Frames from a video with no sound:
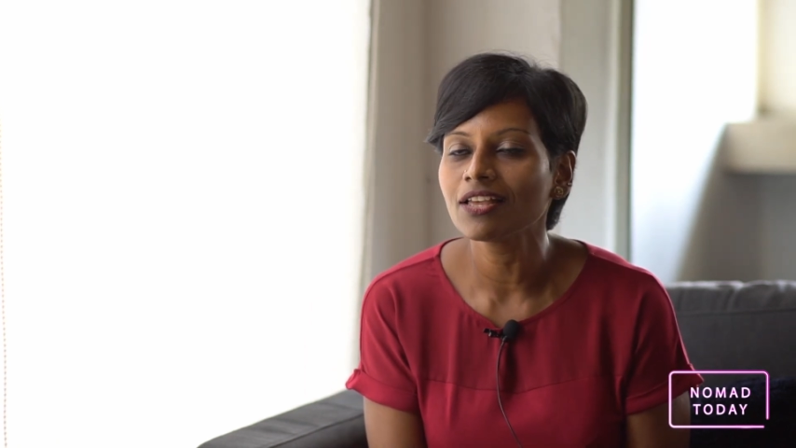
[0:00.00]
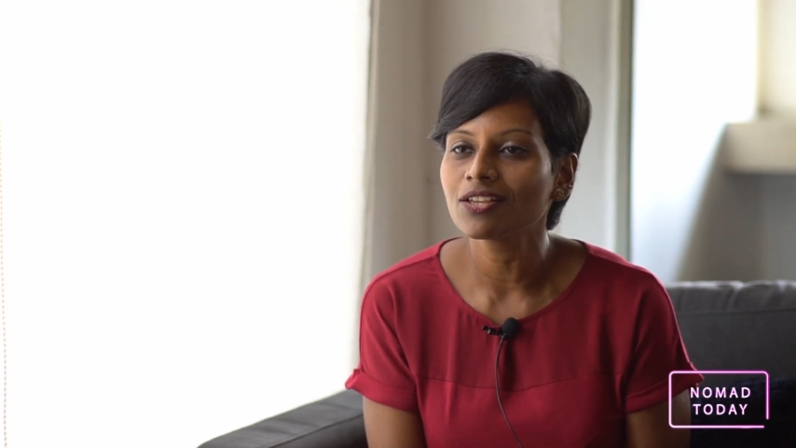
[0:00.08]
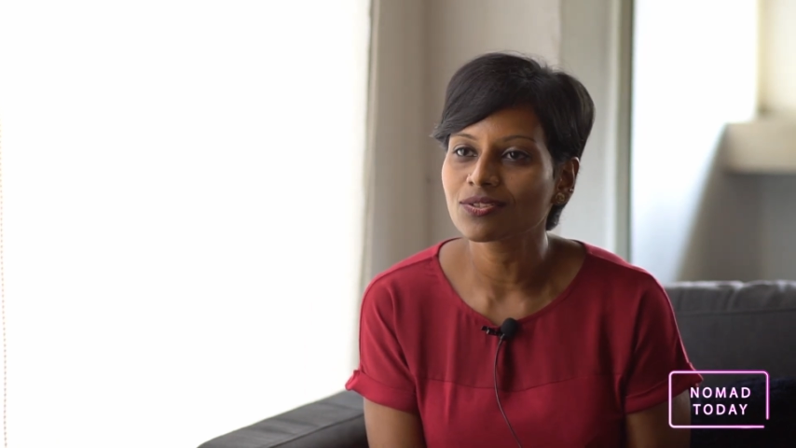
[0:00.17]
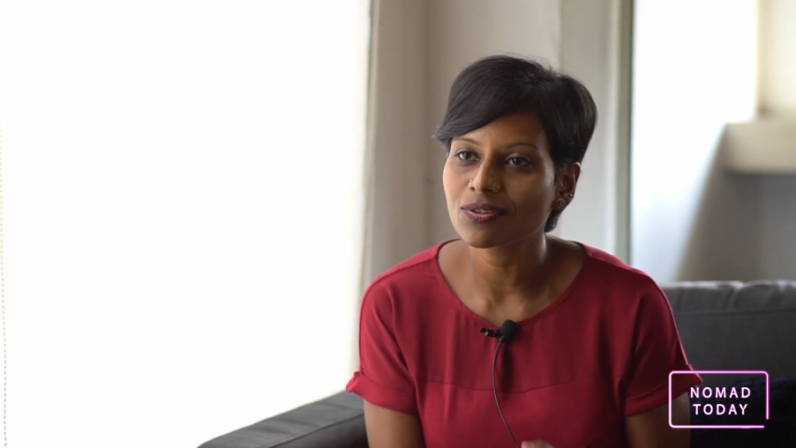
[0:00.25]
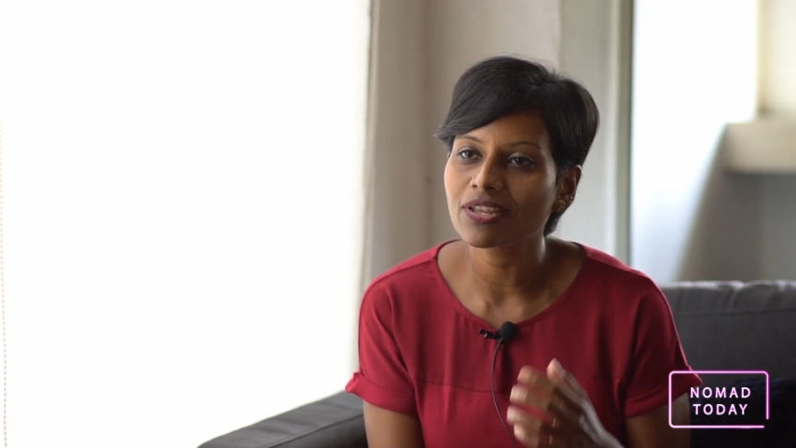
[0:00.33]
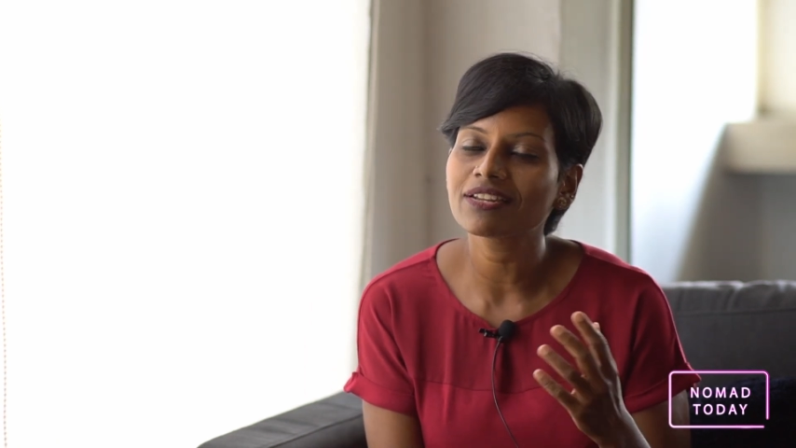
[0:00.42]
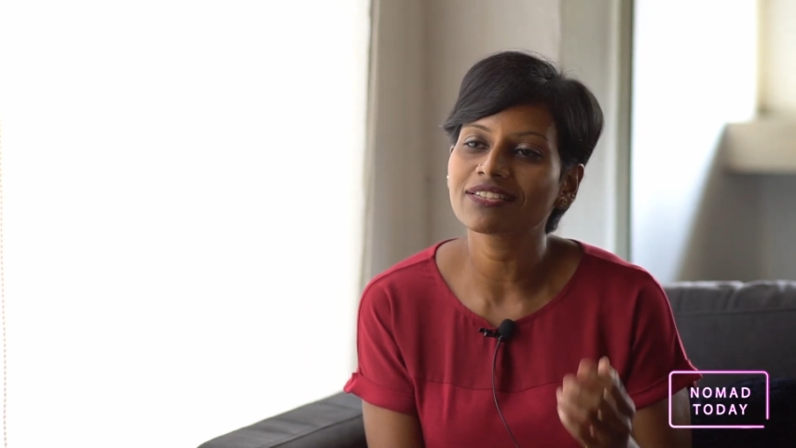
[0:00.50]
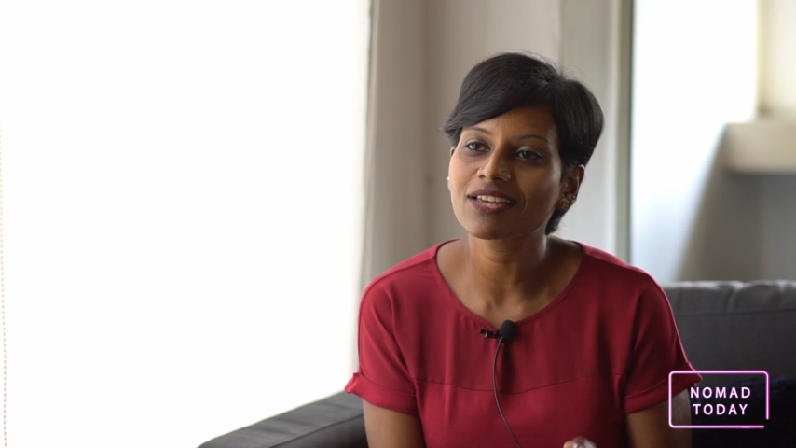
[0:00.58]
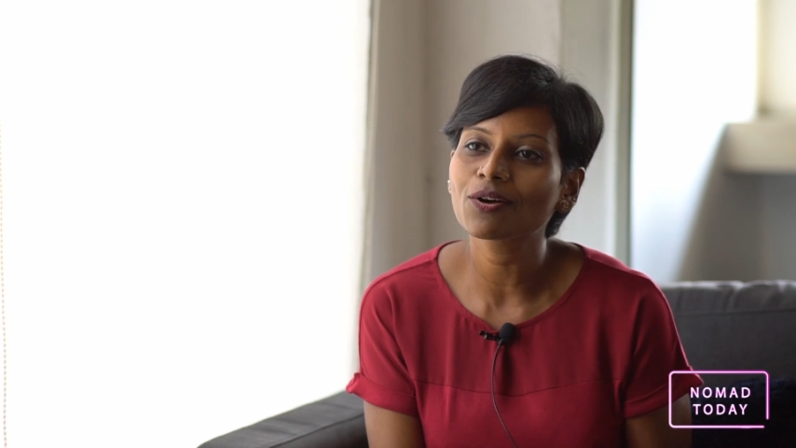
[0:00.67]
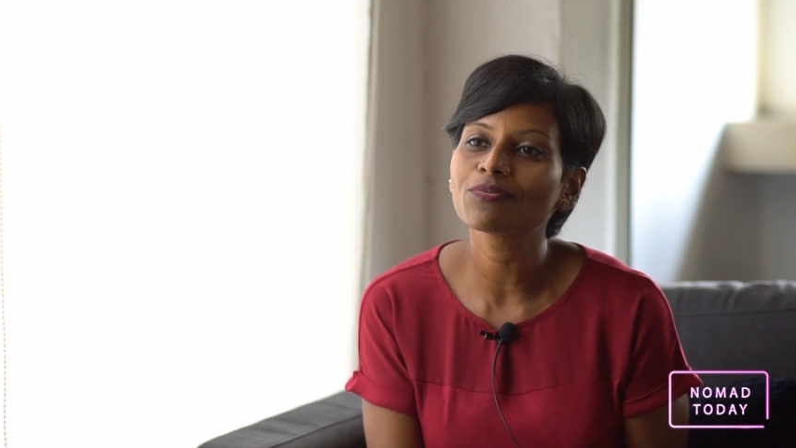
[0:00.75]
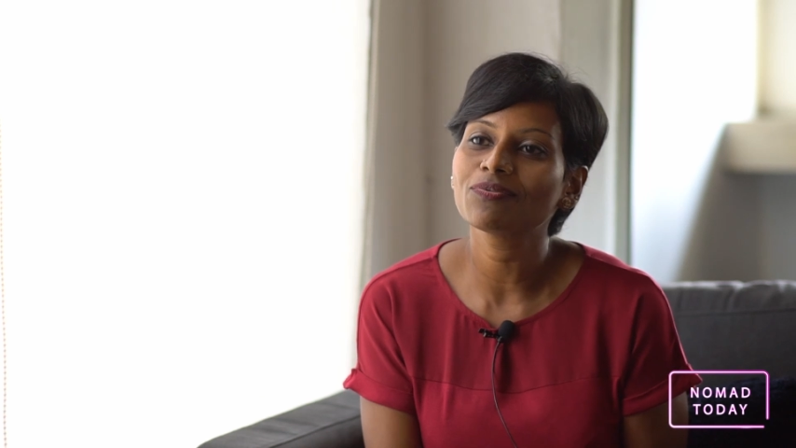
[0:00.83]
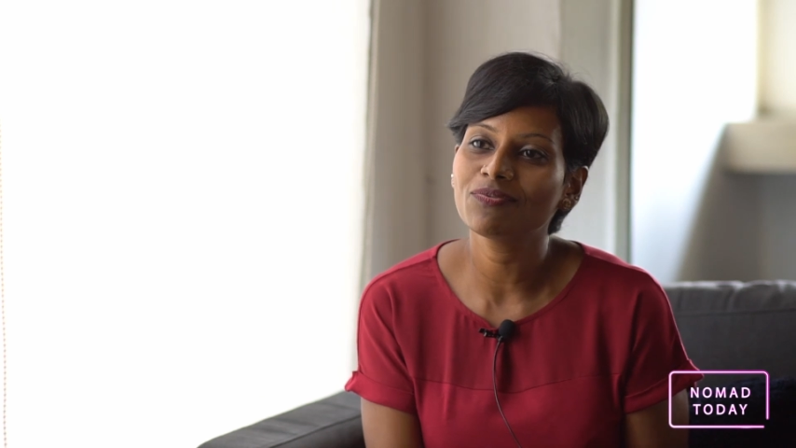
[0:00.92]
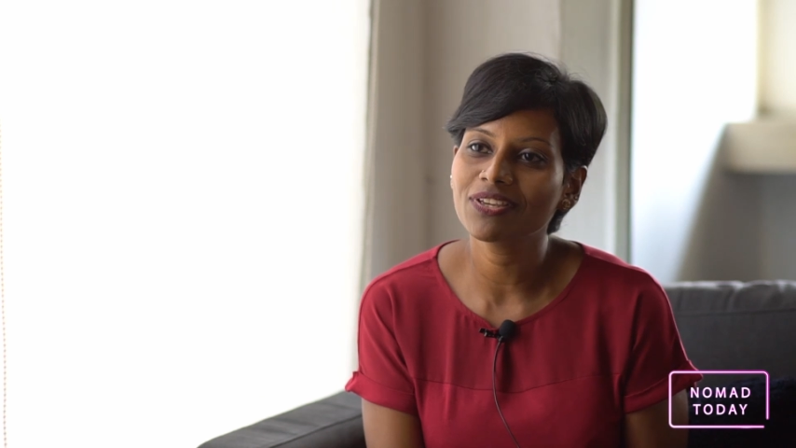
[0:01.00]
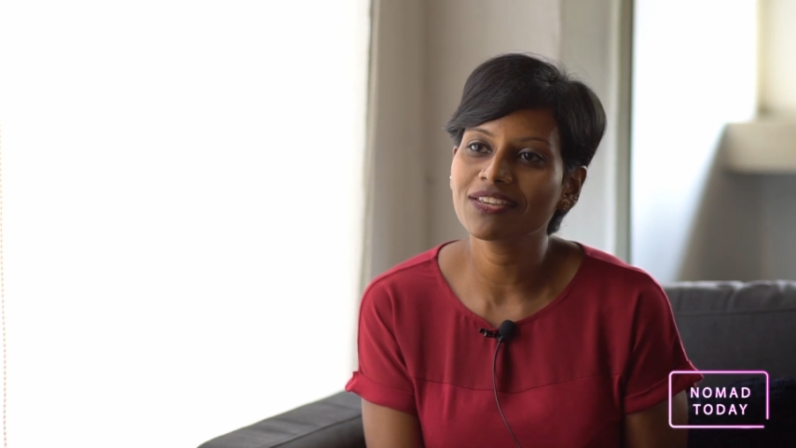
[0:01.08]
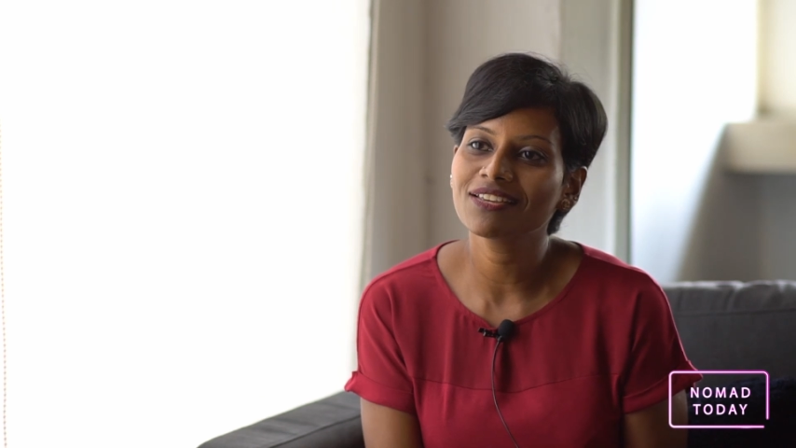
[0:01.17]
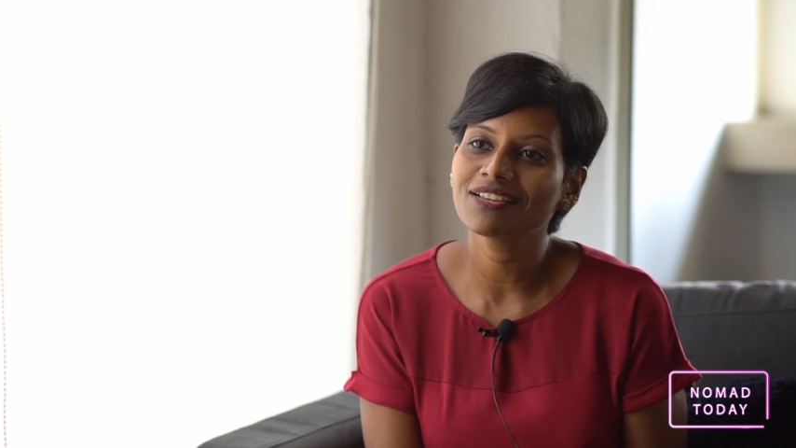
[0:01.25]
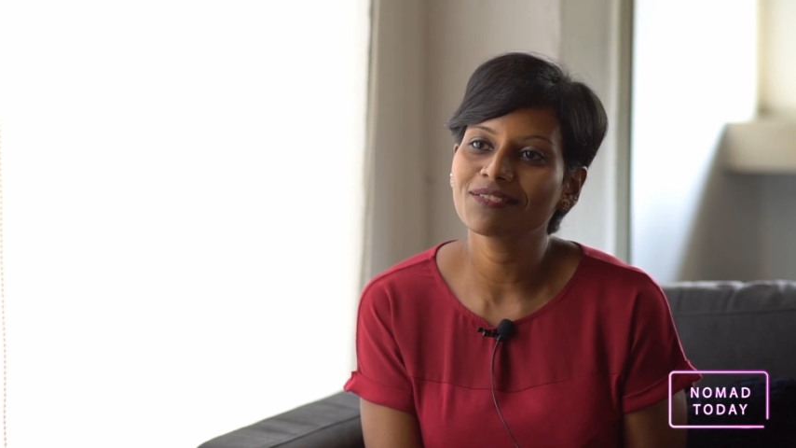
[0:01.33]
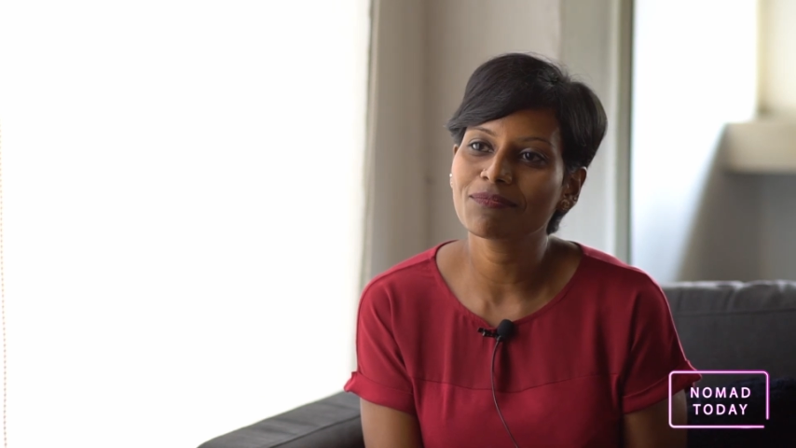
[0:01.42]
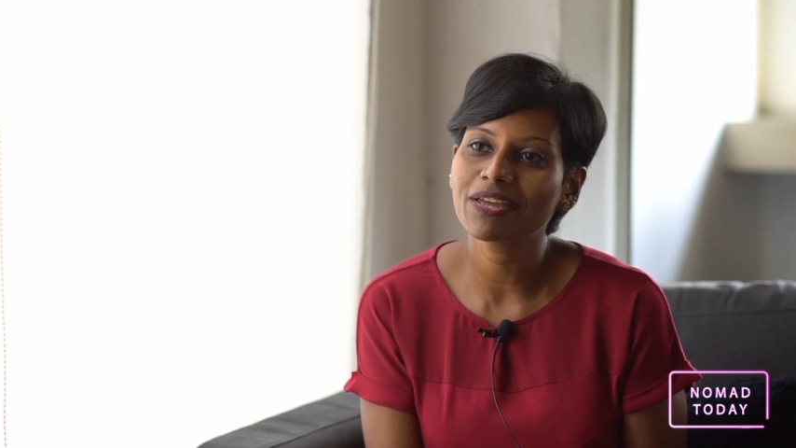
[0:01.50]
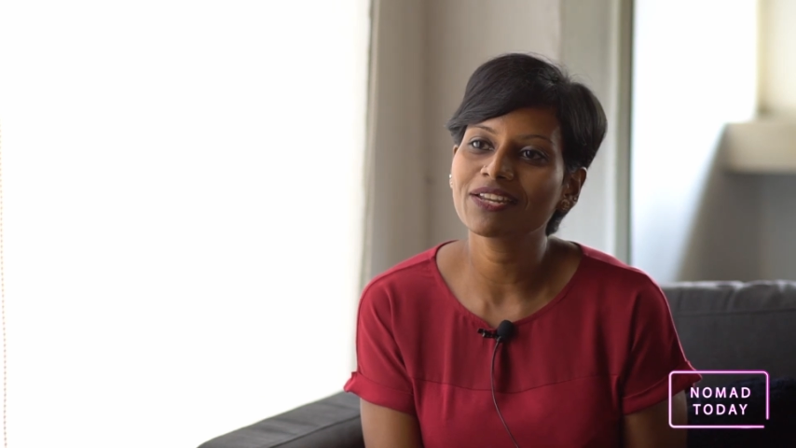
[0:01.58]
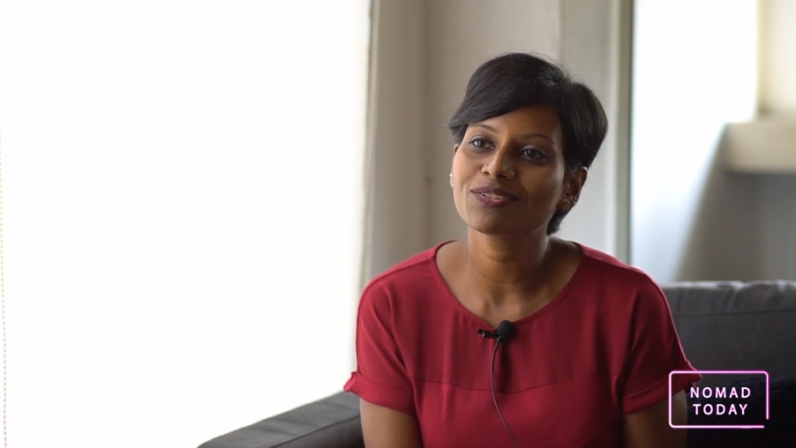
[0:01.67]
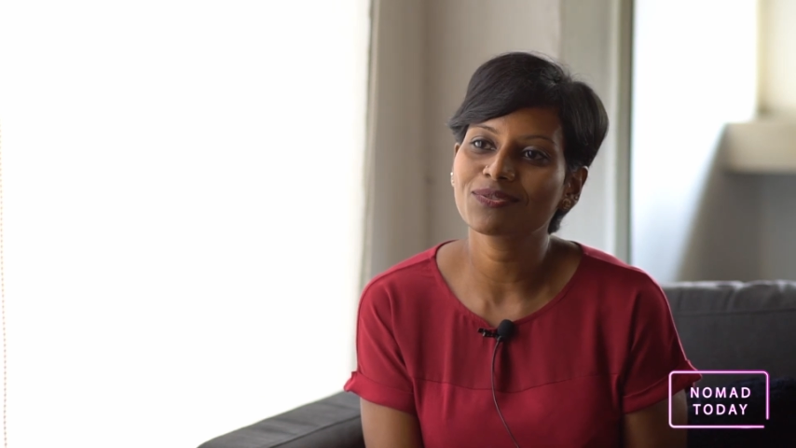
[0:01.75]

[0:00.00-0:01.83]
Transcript: So that is how we managed to